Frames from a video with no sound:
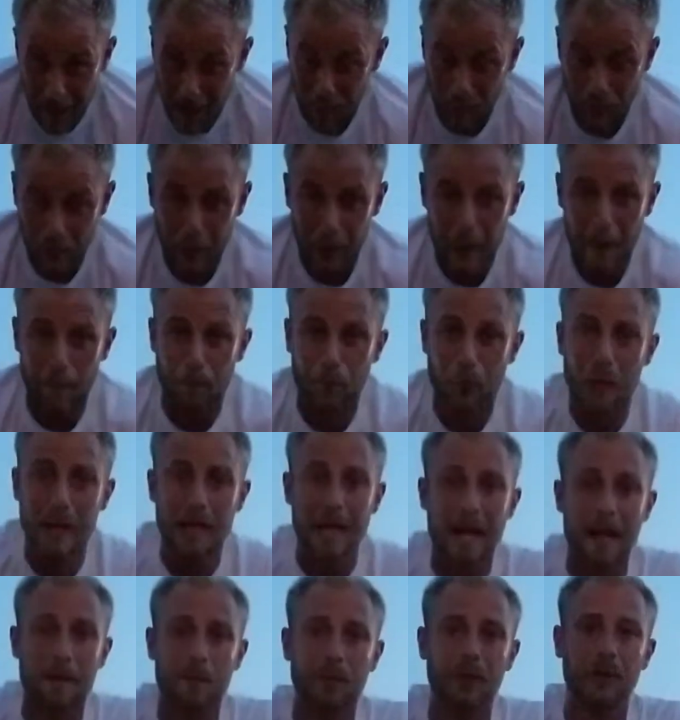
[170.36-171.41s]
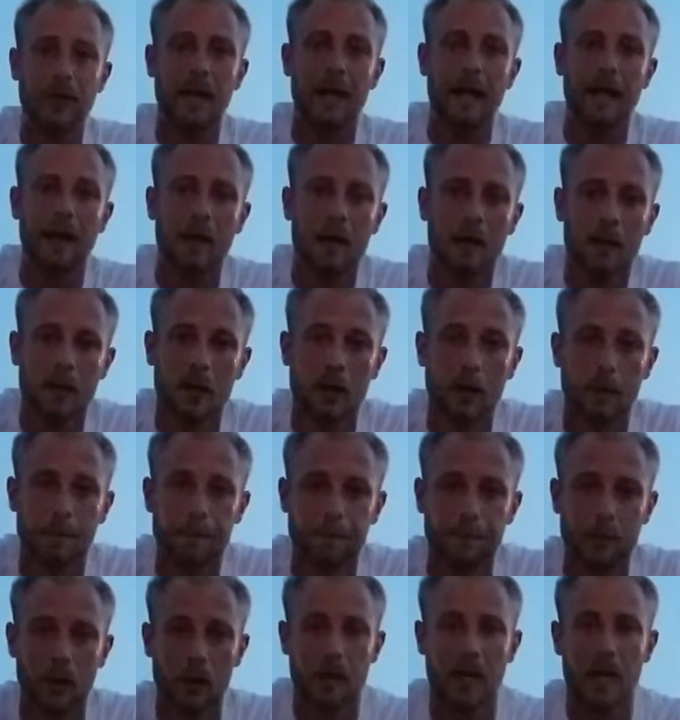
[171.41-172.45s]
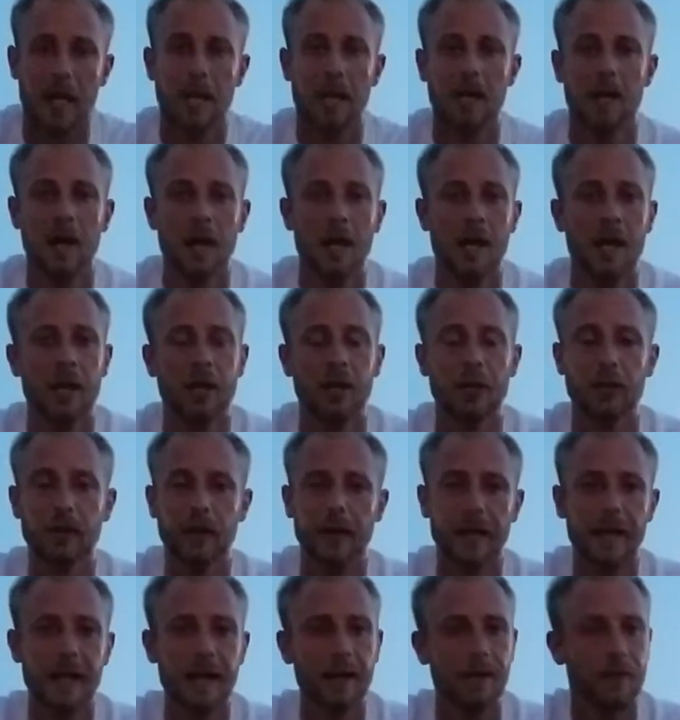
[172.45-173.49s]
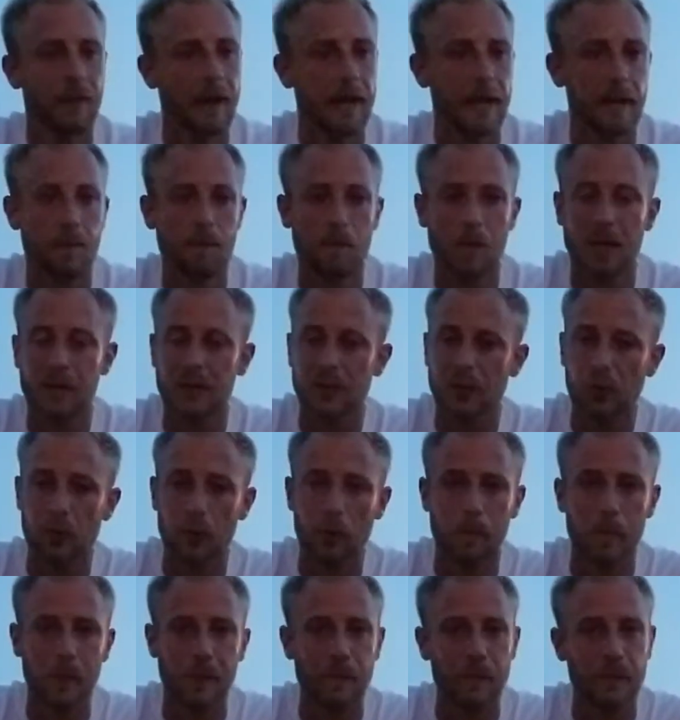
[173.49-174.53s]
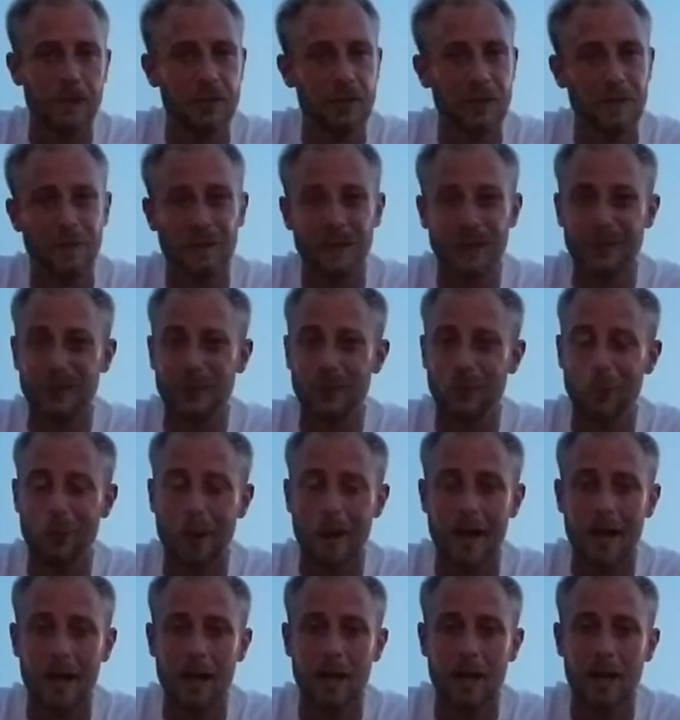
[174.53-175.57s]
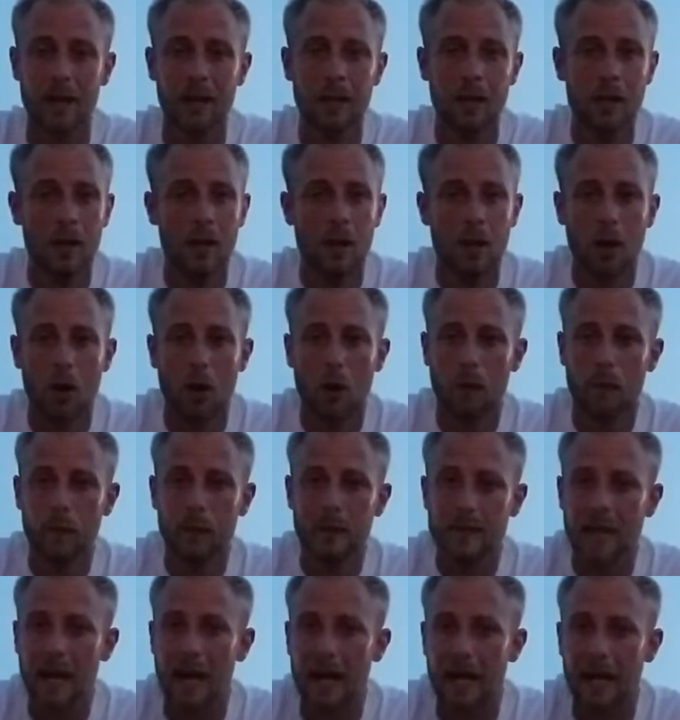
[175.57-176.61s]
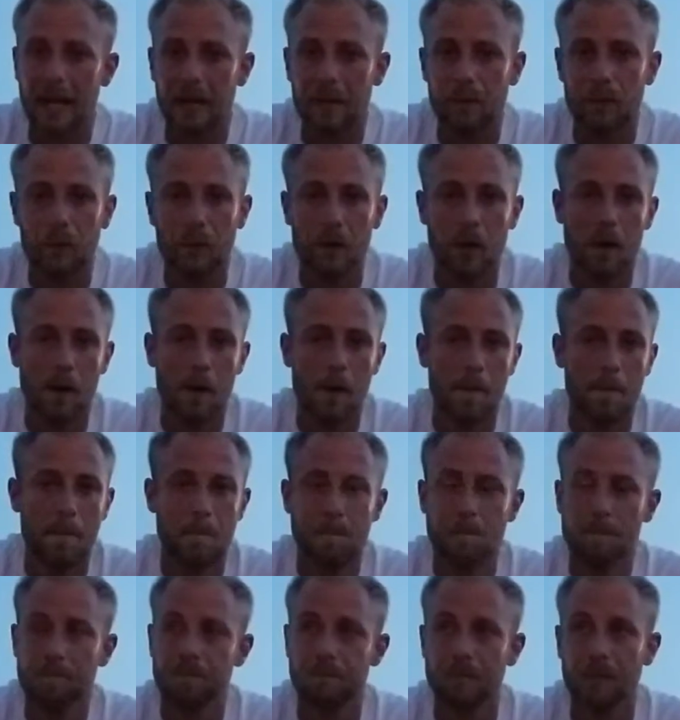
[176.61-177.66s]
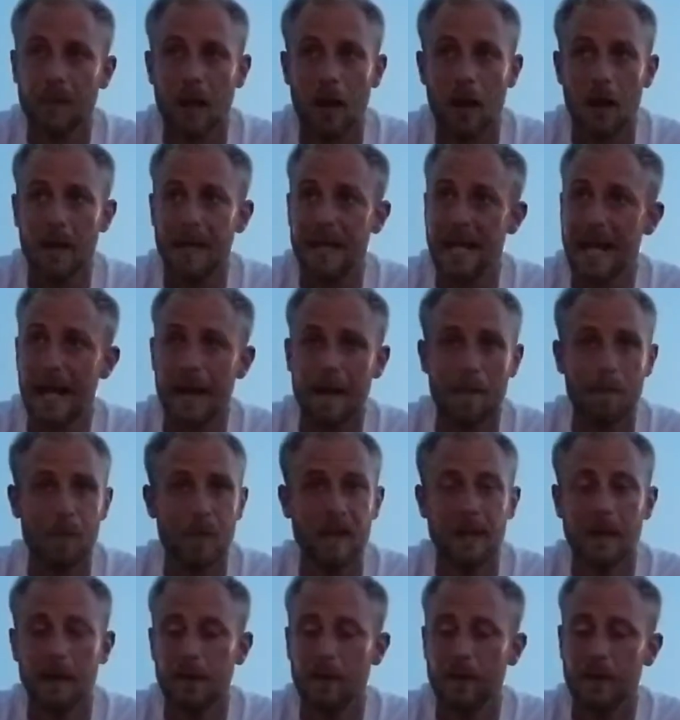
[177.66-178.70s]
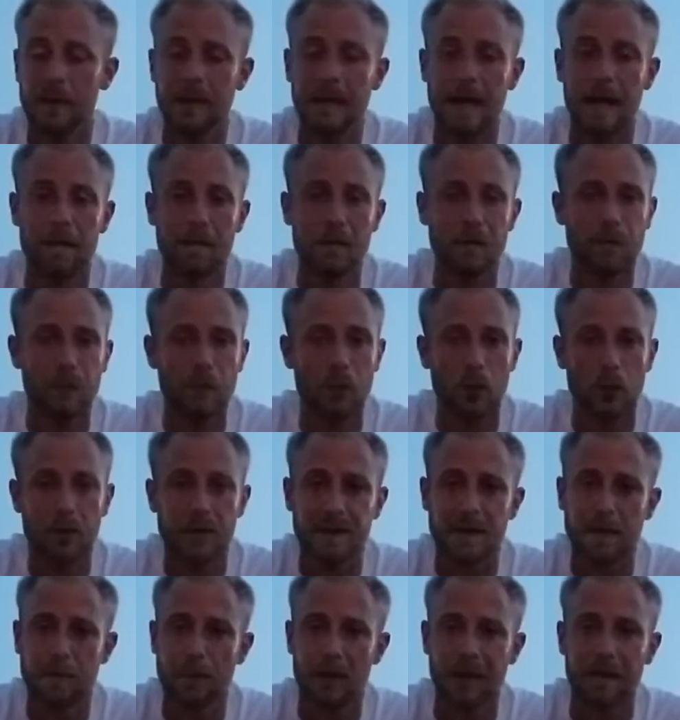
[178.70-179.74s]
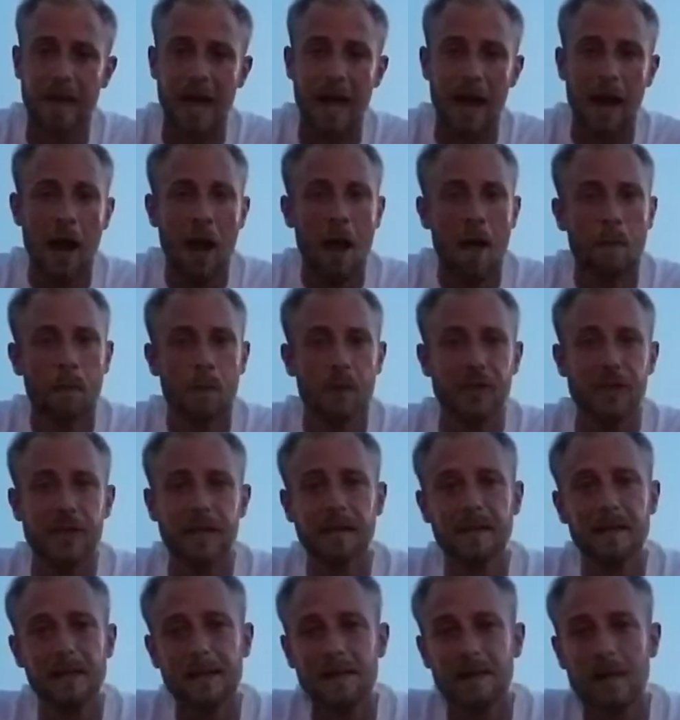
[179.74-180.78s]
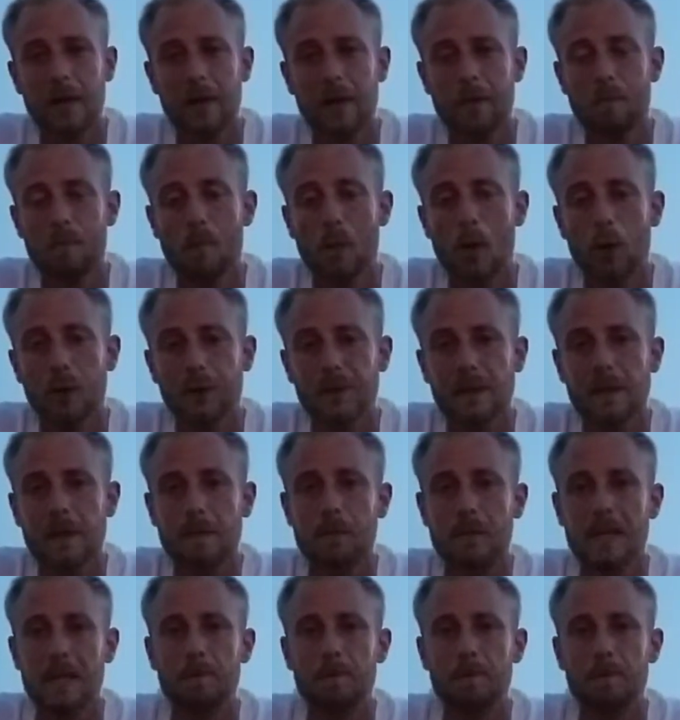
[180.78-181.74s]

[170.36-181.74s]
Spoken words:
really a pregame thing. Okay, you can get like a muscle group if it just feels way over tight from a game the day before or something like that. But this is gonna mostly be